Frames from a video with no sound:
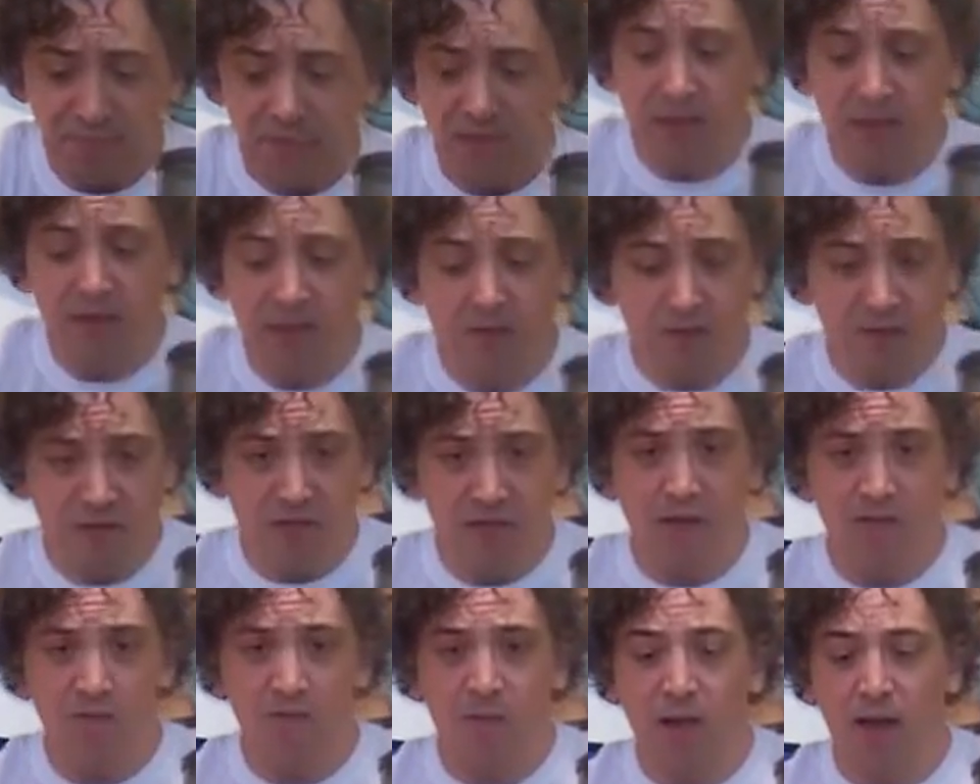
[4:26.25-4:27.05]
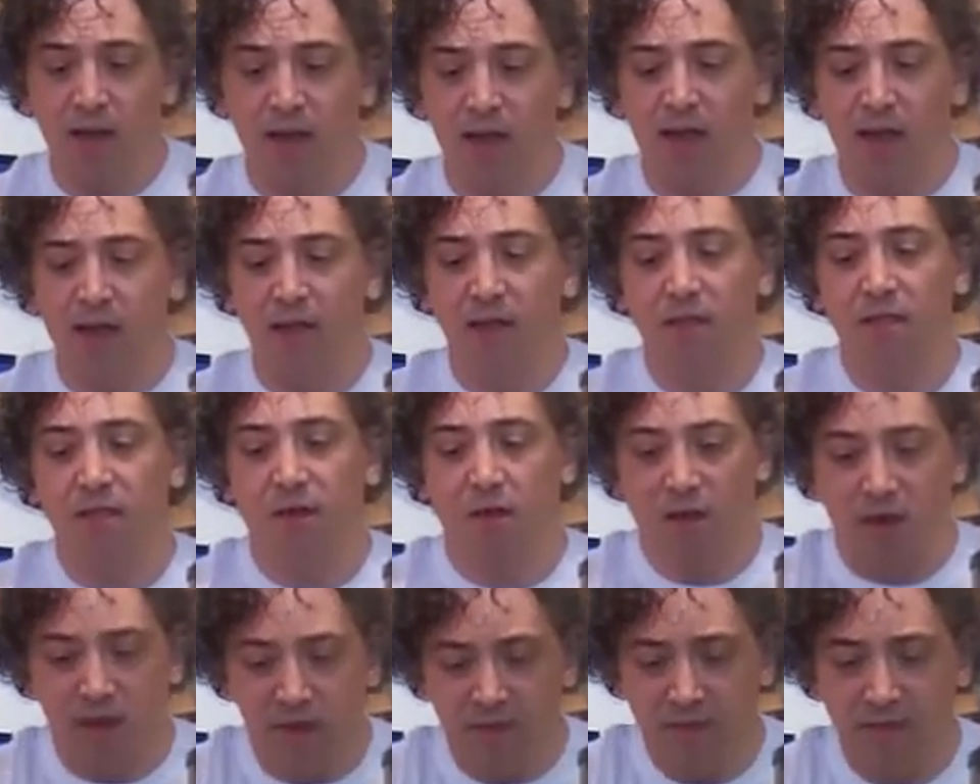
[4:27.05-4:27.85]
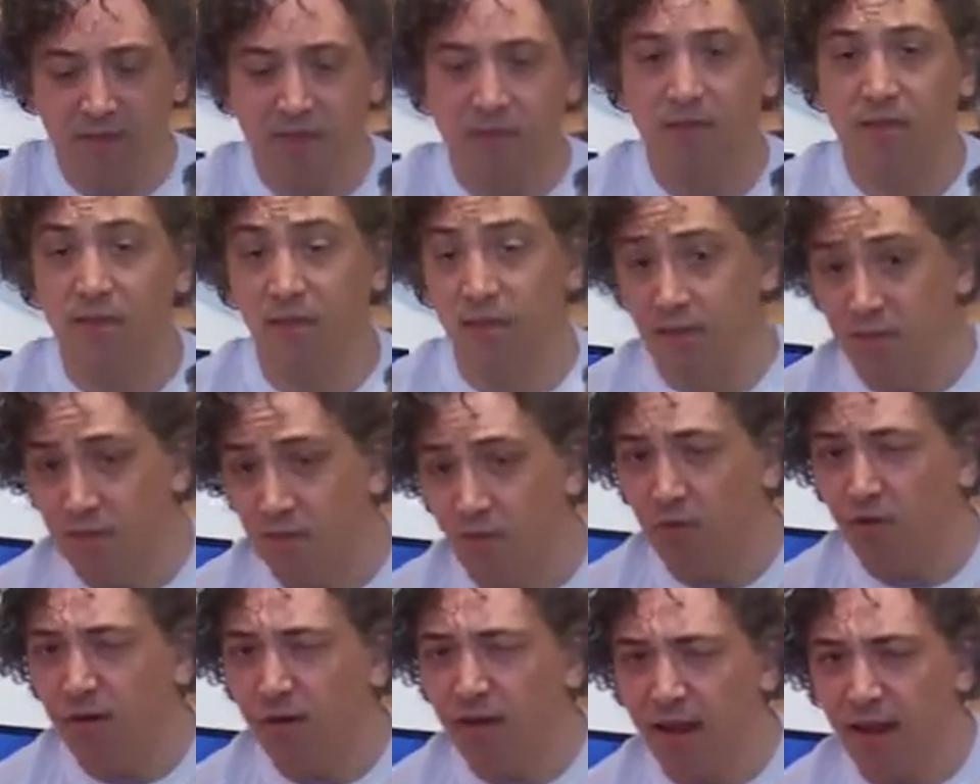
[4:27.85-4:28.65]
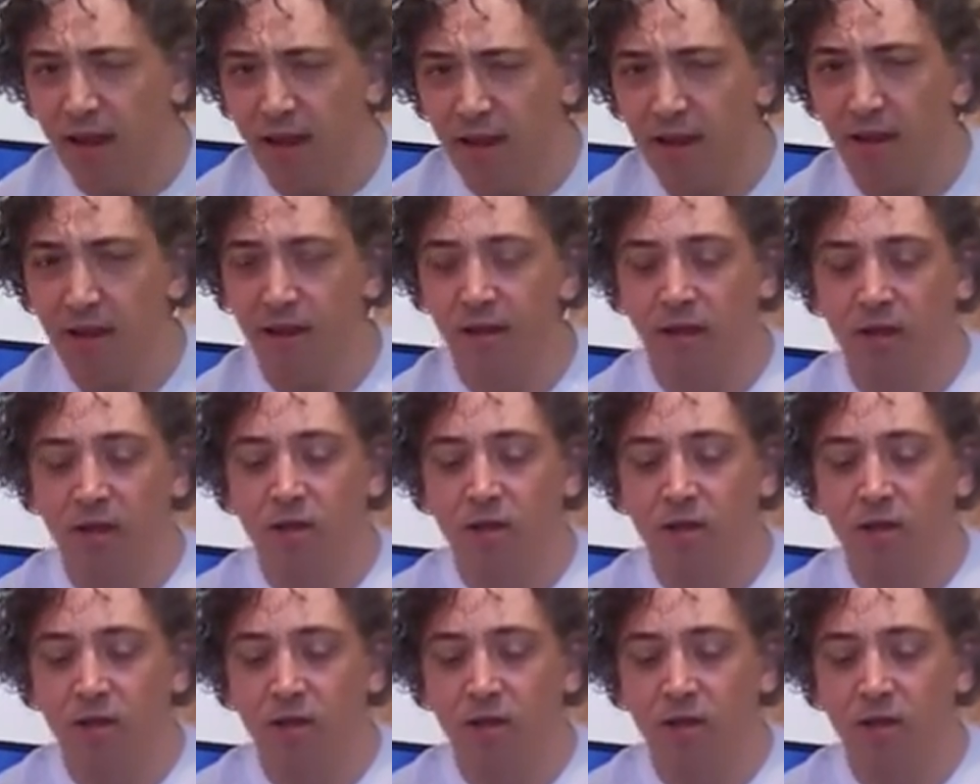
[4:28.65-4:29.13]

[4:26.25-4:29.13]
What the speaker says: And just FYI, all of this is organic,